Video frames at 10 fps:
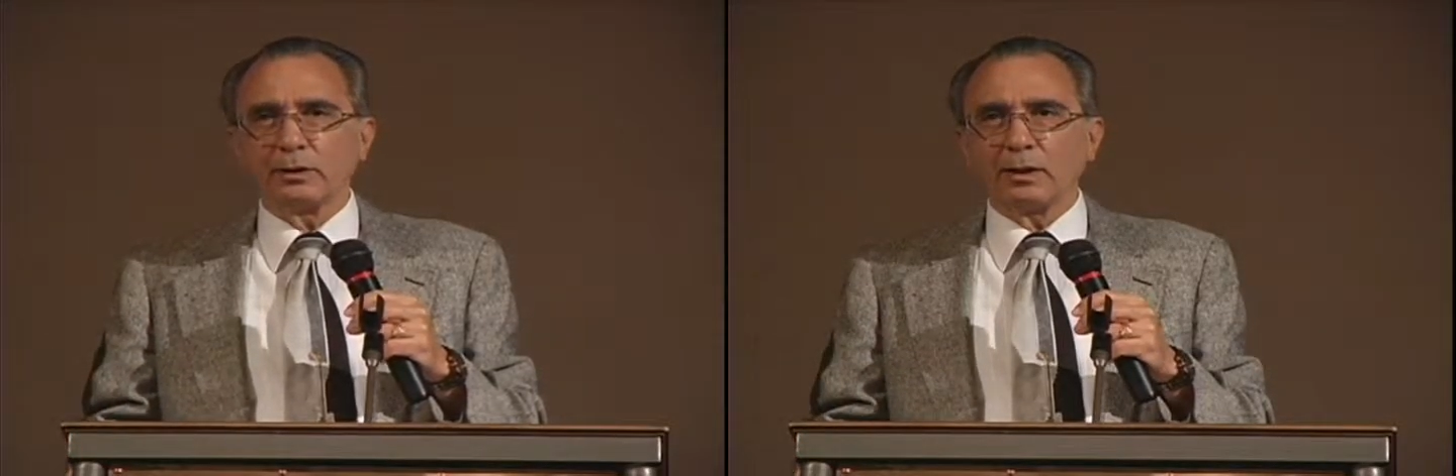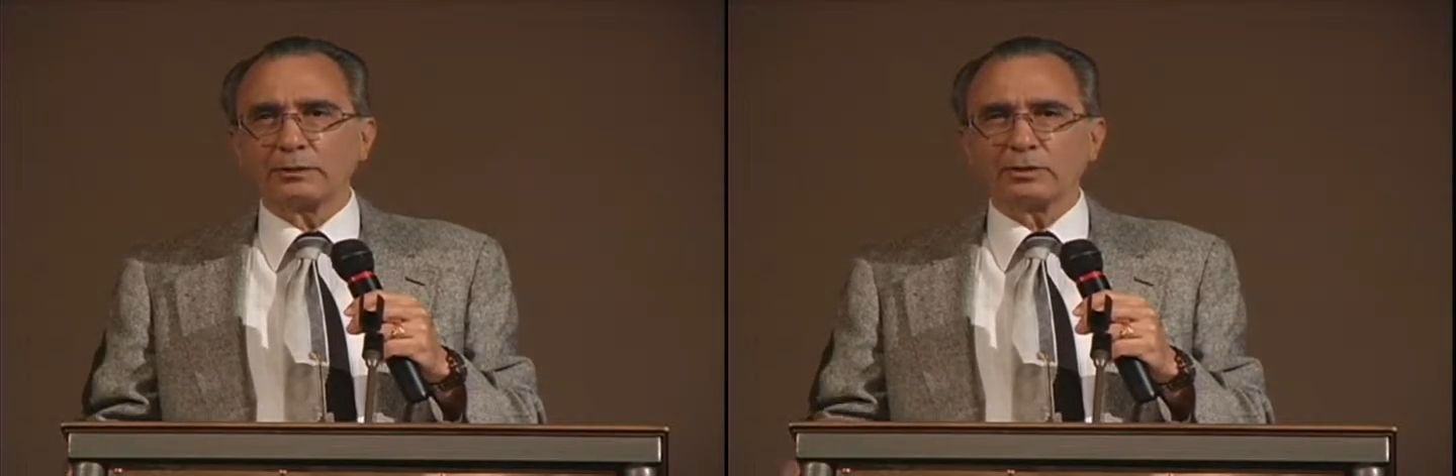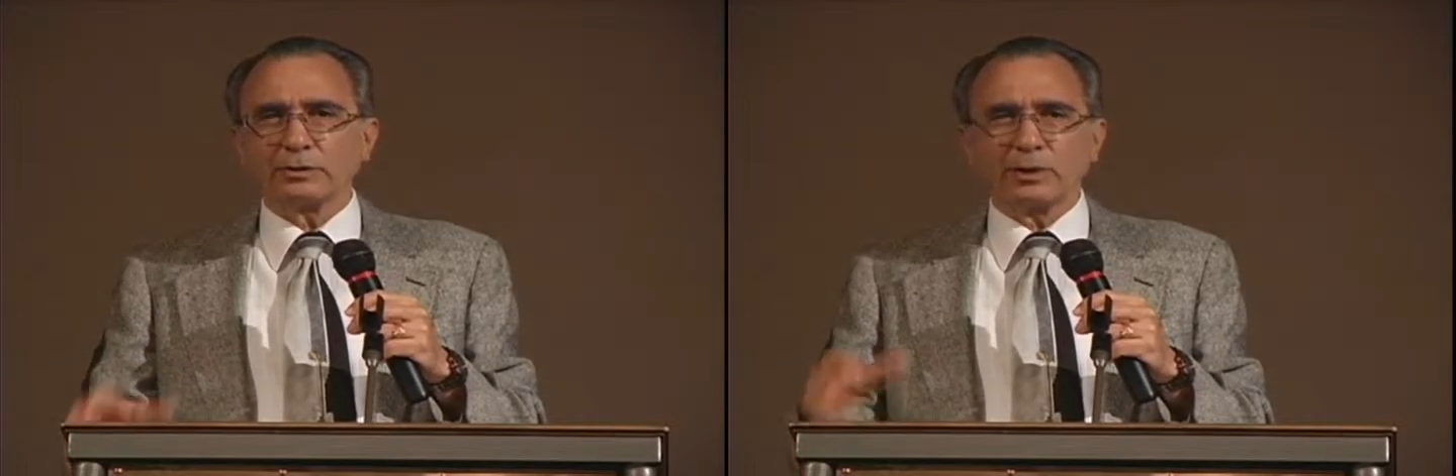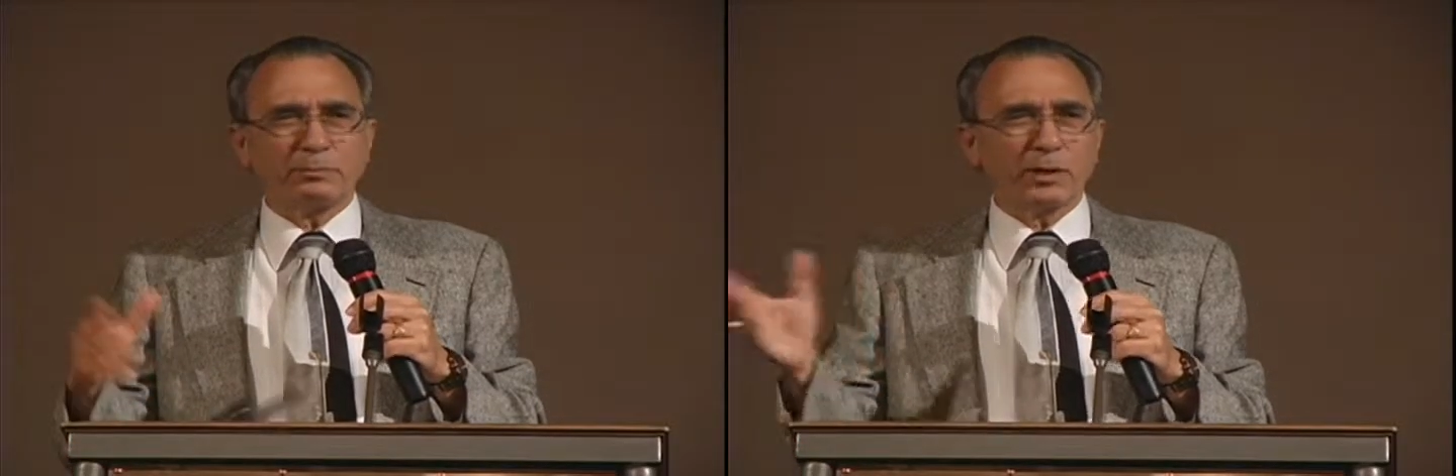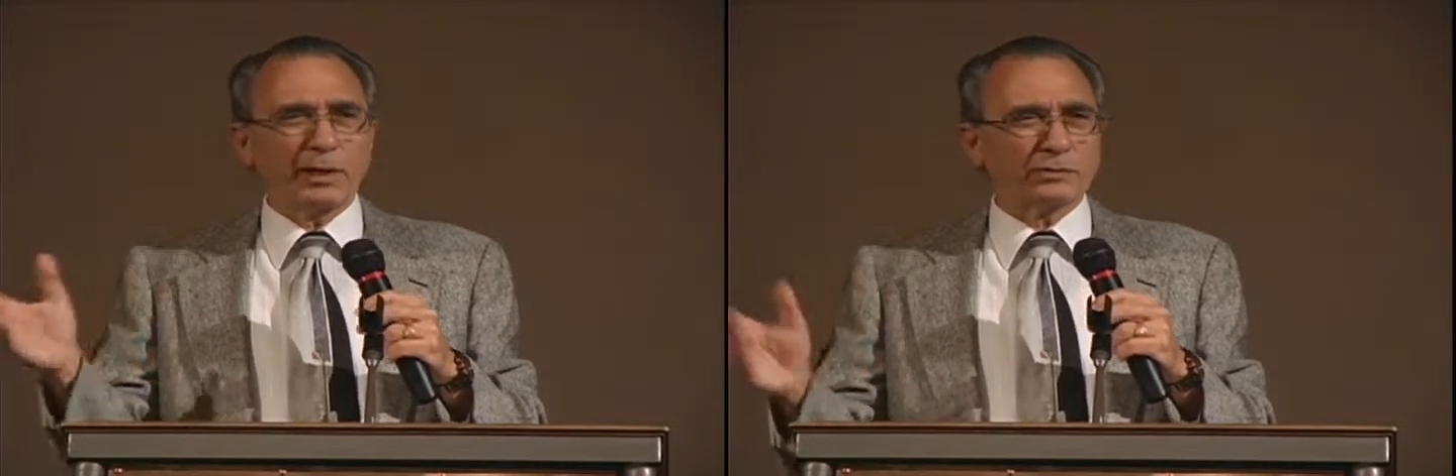And so they
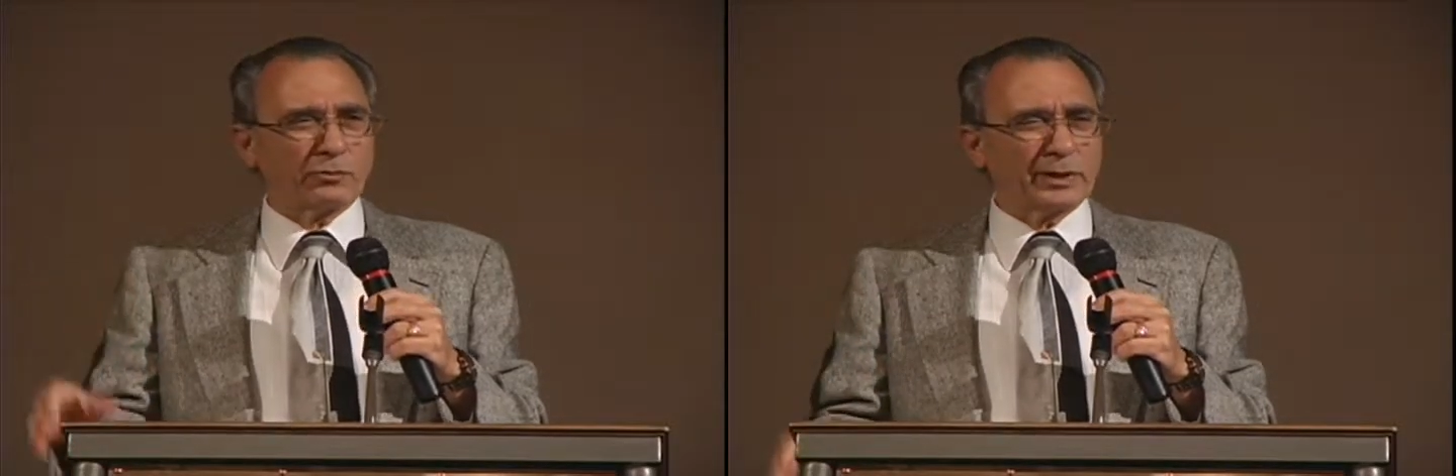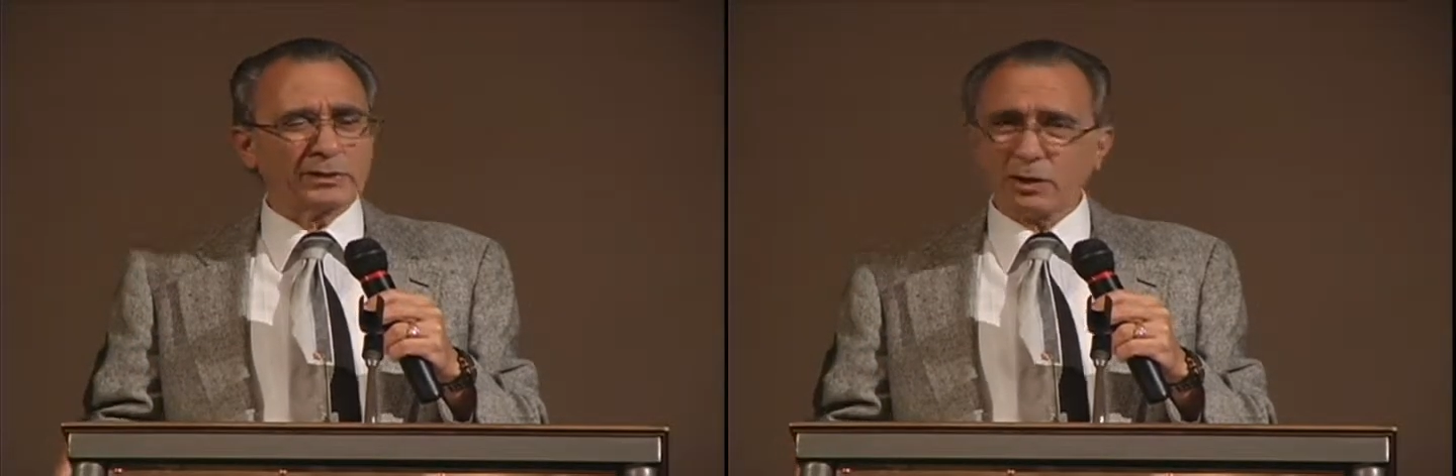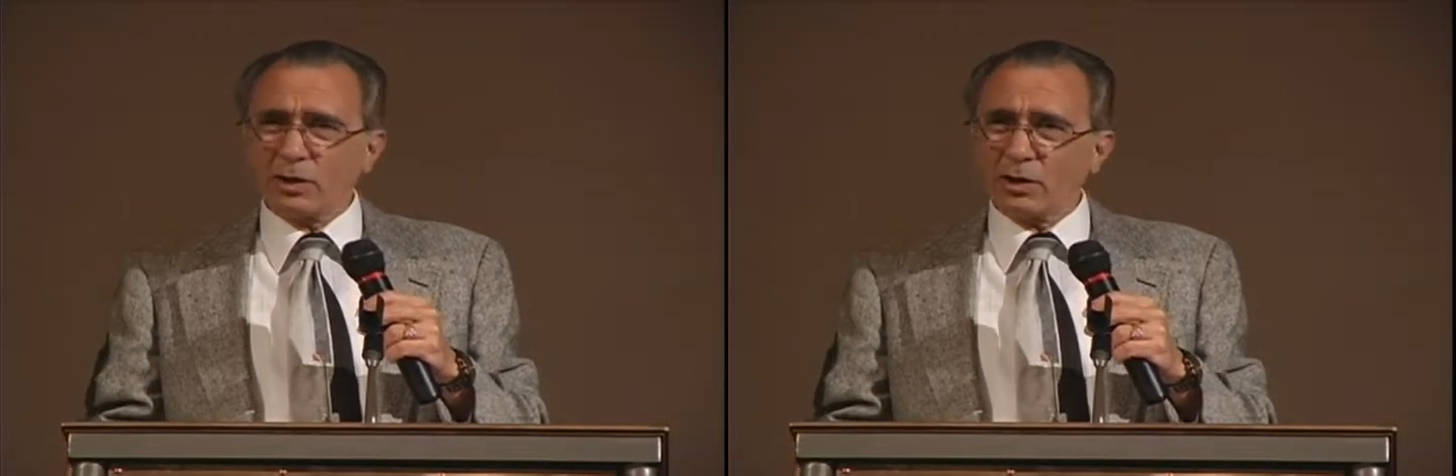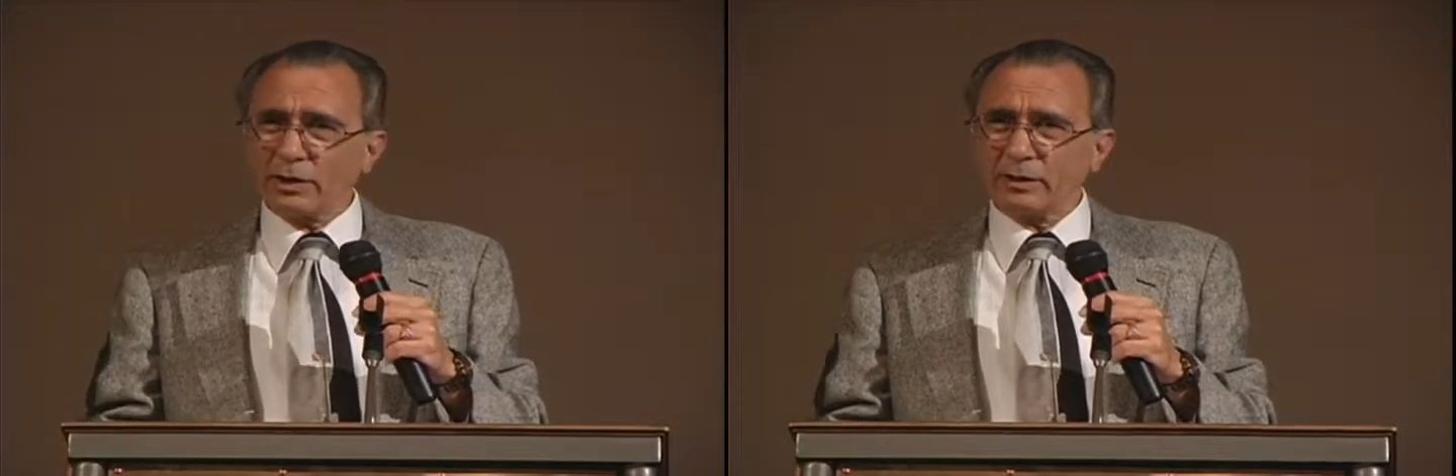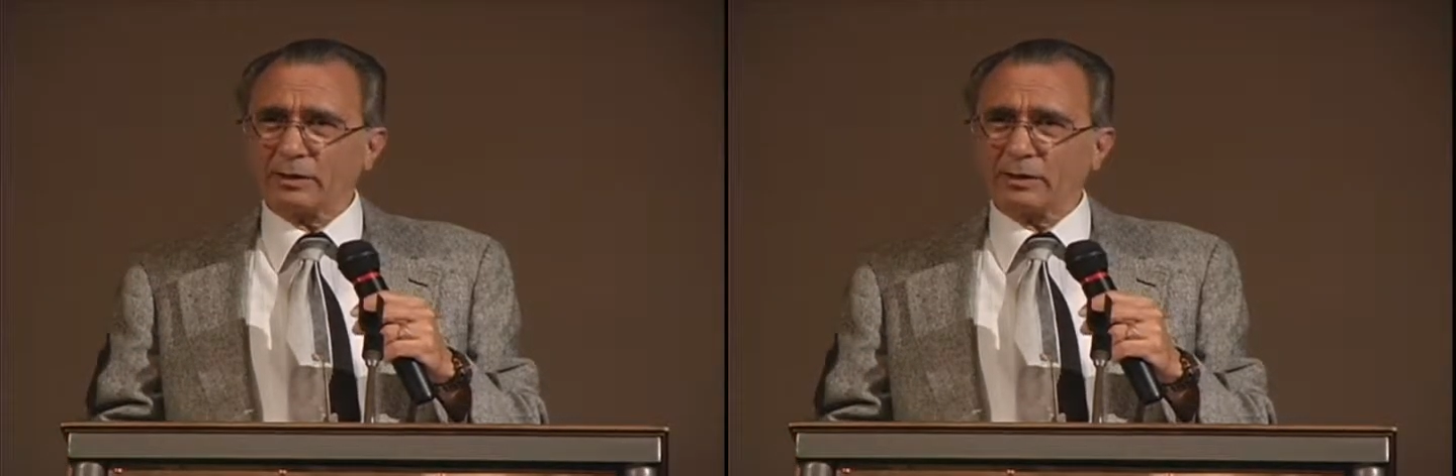pull out the race card.